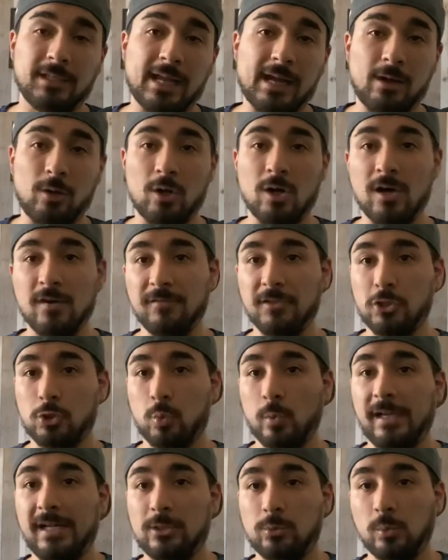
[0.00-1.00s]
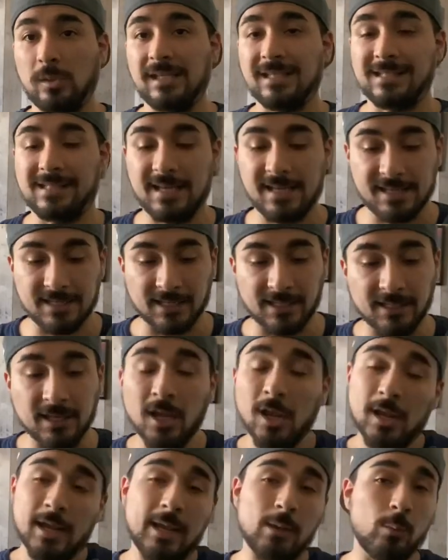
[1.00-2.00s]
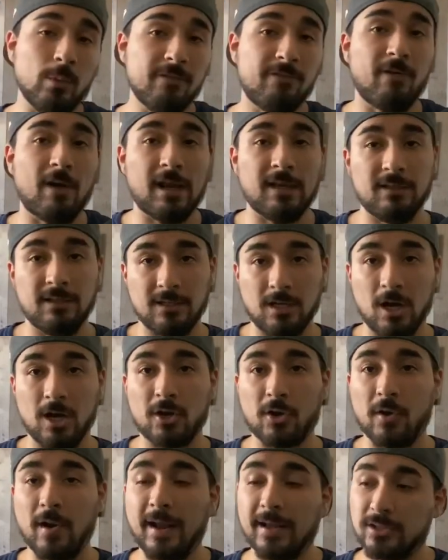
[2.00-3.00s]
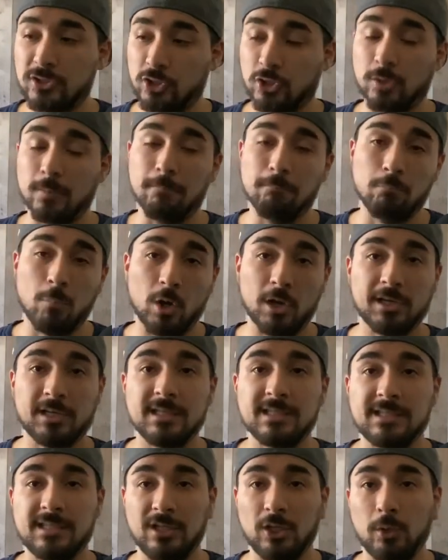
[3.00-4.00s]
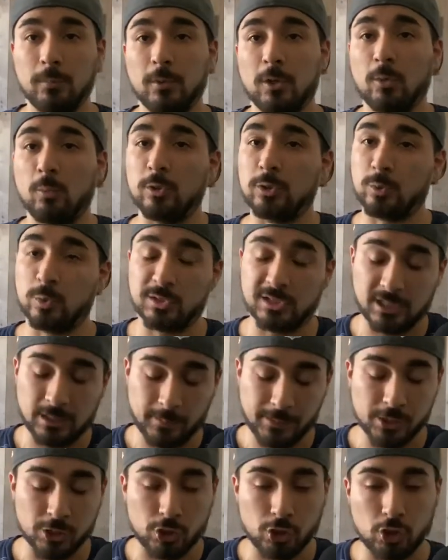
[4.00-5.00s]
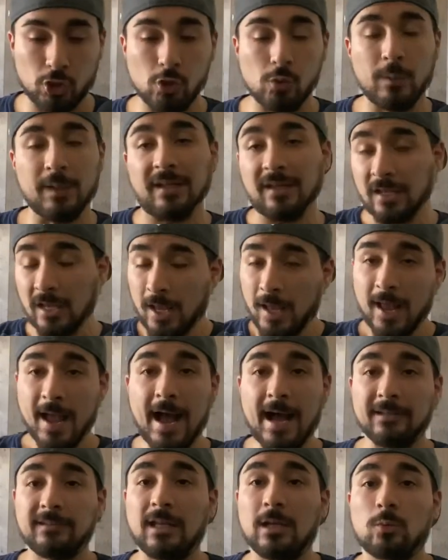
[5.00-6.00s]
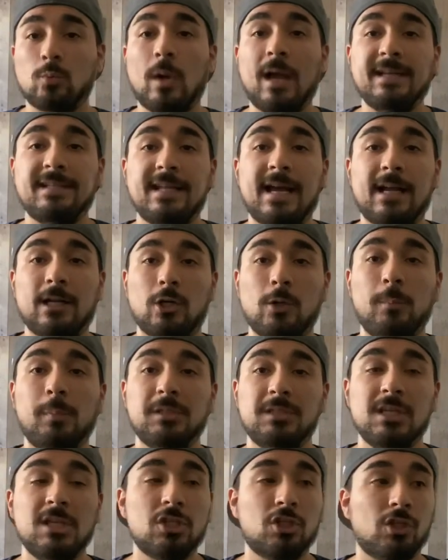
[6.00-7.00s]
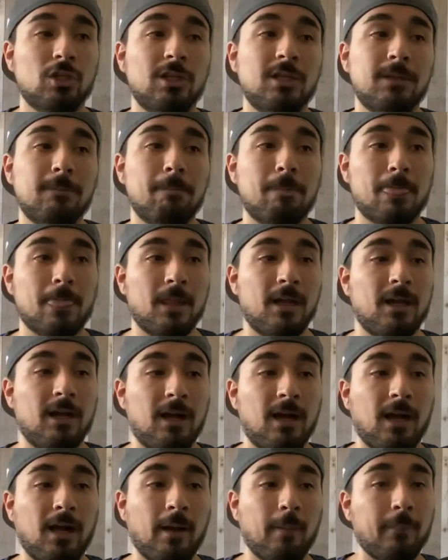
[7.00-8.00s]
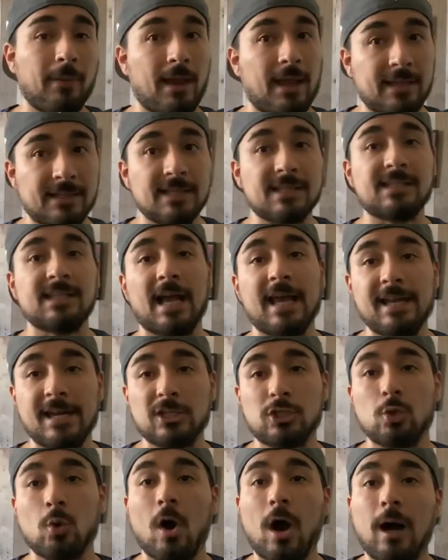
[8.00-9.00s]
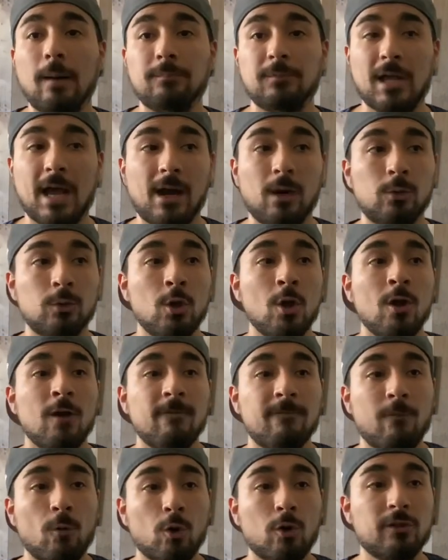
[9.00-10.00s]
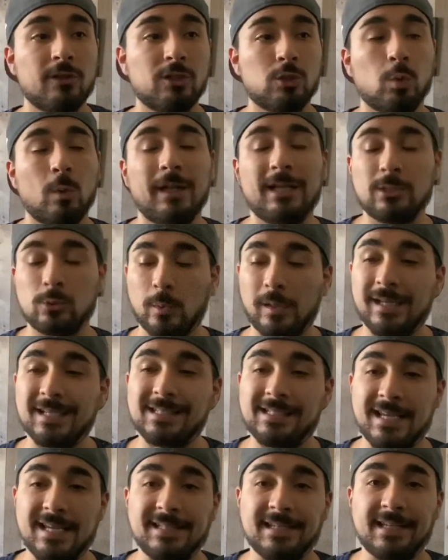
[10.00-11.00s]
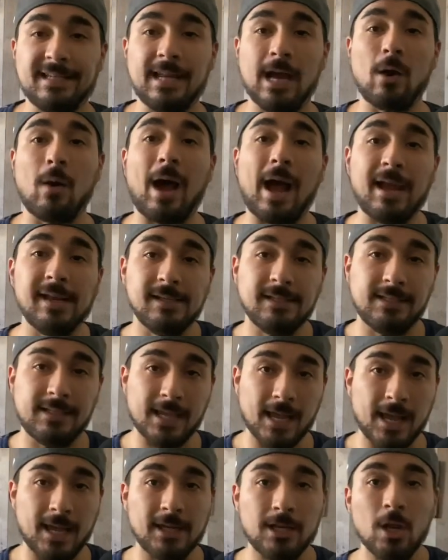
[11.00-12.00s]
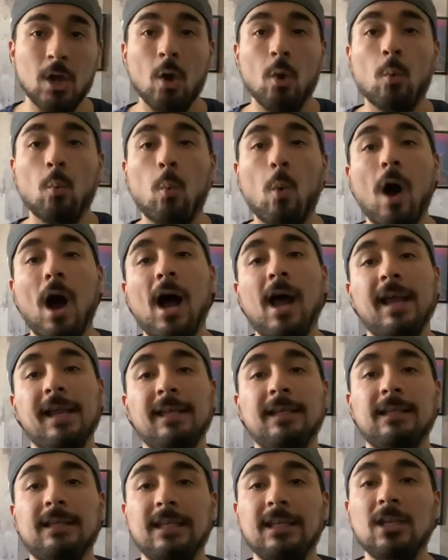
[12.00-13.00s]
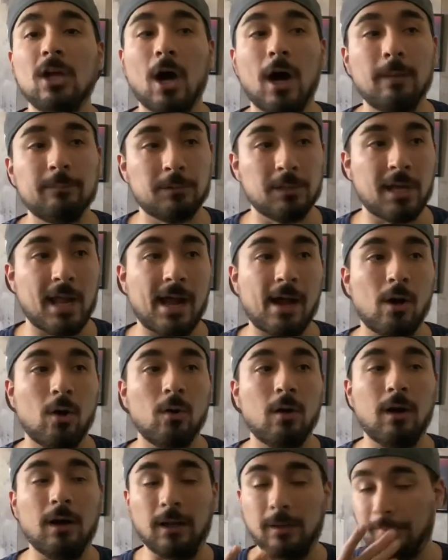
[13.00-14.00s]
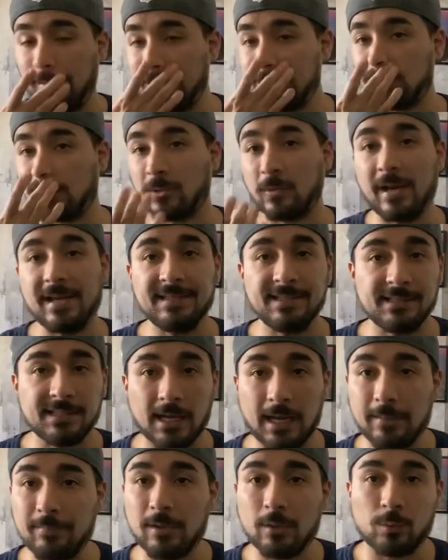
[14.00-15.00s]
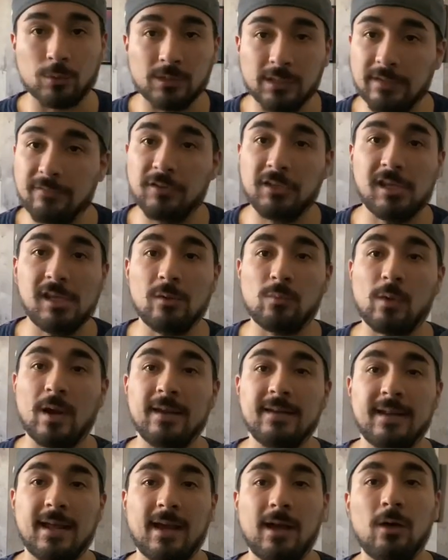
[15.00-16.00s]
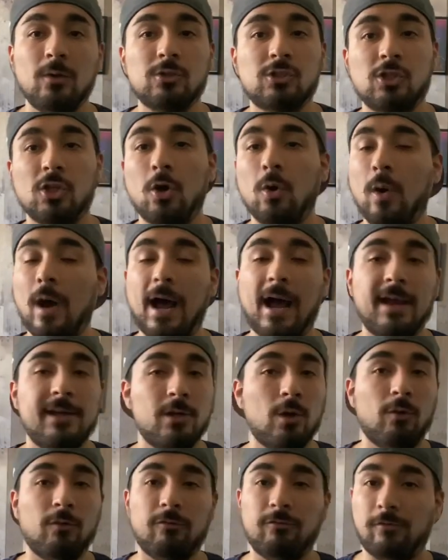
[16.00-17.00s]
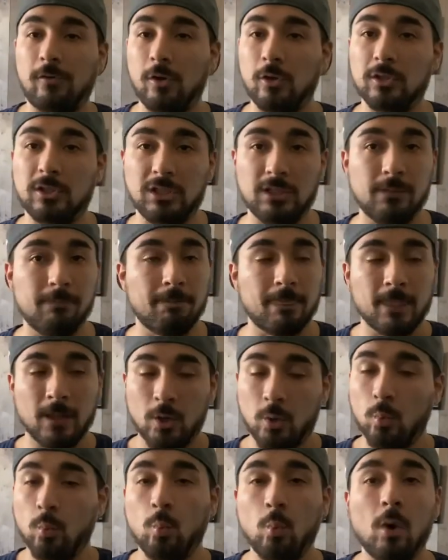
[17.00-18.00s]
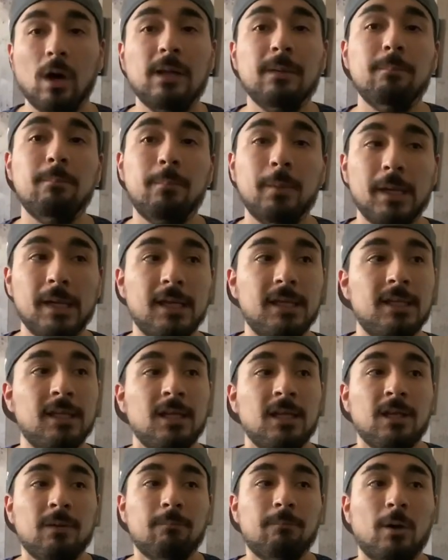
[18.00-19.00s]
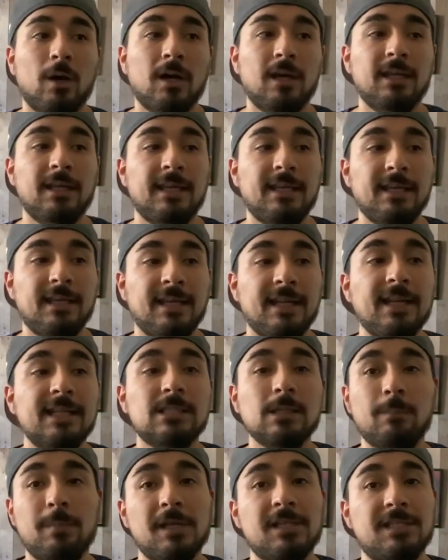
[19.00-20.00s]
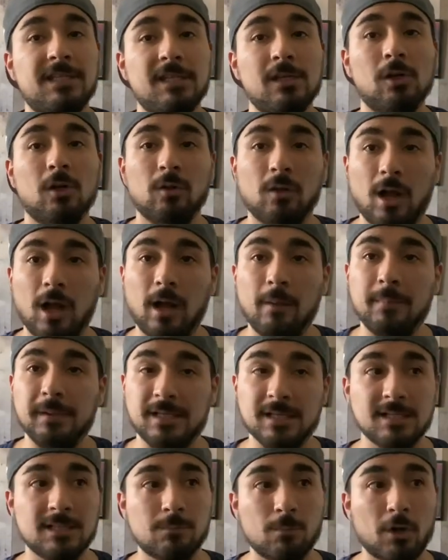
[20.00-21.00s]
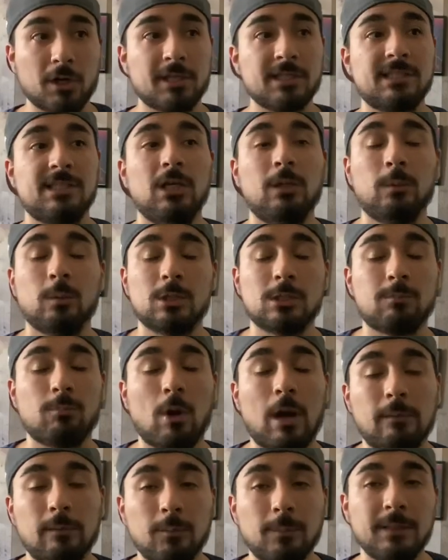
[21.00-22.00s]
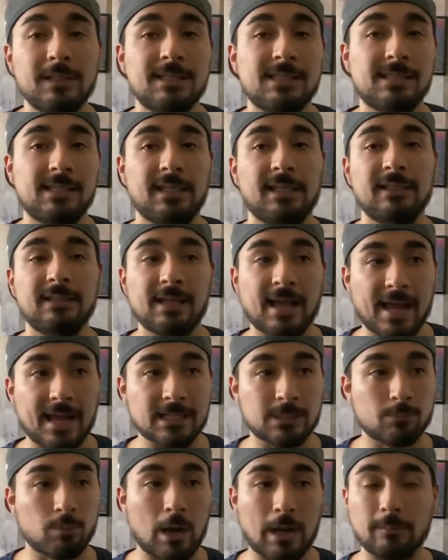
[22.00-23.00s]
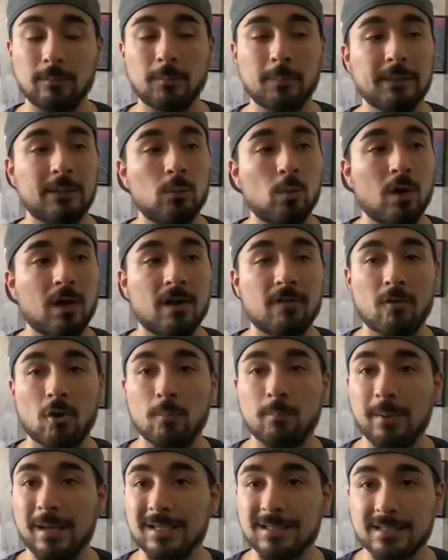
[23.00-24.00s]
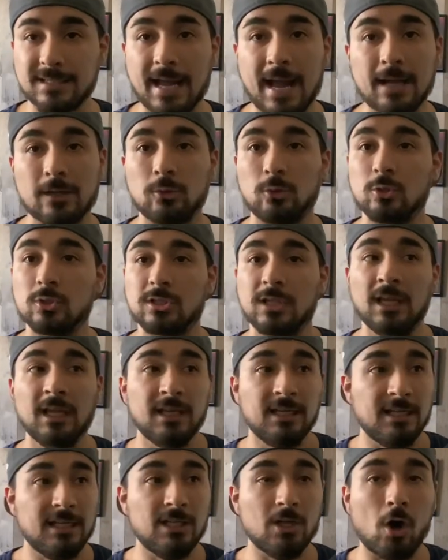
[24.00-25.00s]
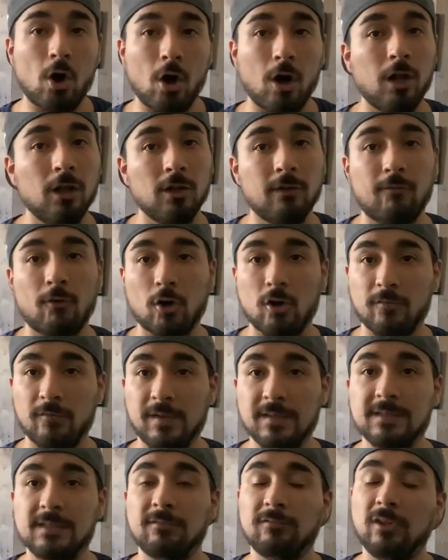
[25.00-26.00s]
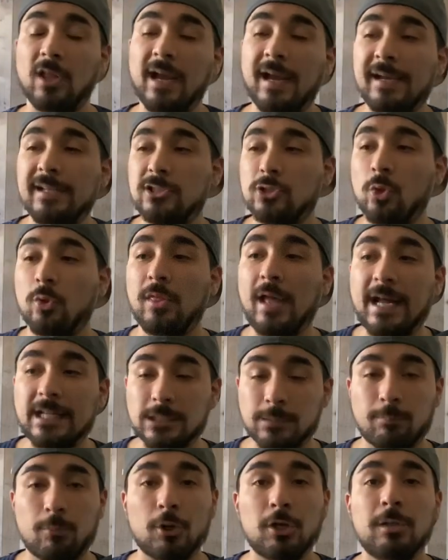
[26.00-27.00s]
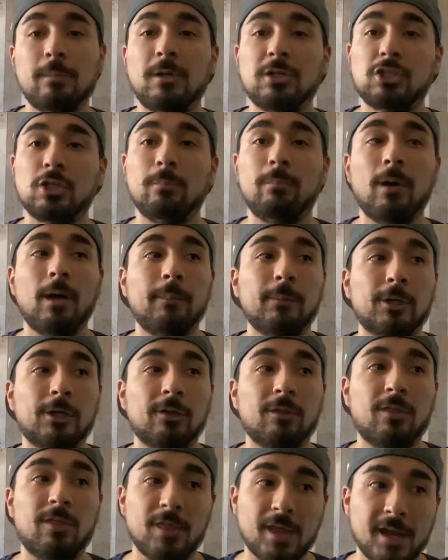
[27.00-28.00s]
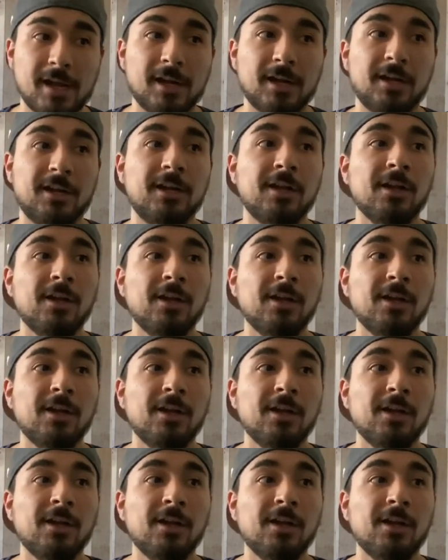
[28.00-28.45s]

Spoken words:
out of this 2020 season? And we finally got our answer. Marcus Gilbert, which was going to be a shoo-in at that right tackle position, decided to opt out for the 2020 season. Now, I get why he opted out. It's a crazy time that we're living in right now, so I don't fault him one bit. But it is a big deal because Marcus Gilbert is probably seen as probably one of our best tackles in all of our offensive line. So that's pretty much a bummer there.